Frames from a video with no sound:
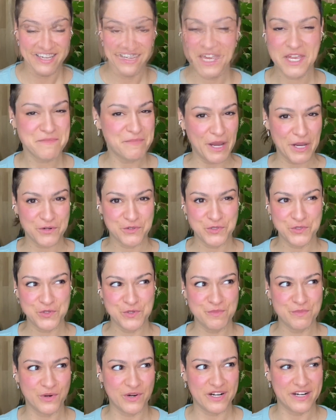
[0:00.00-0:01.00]
in my
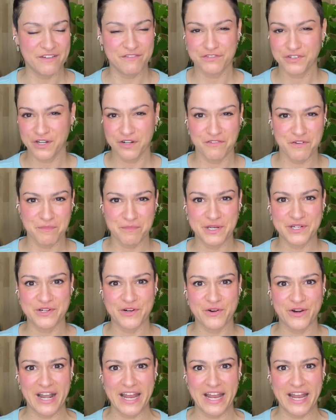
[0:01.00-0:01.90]
room or in front of a mirror,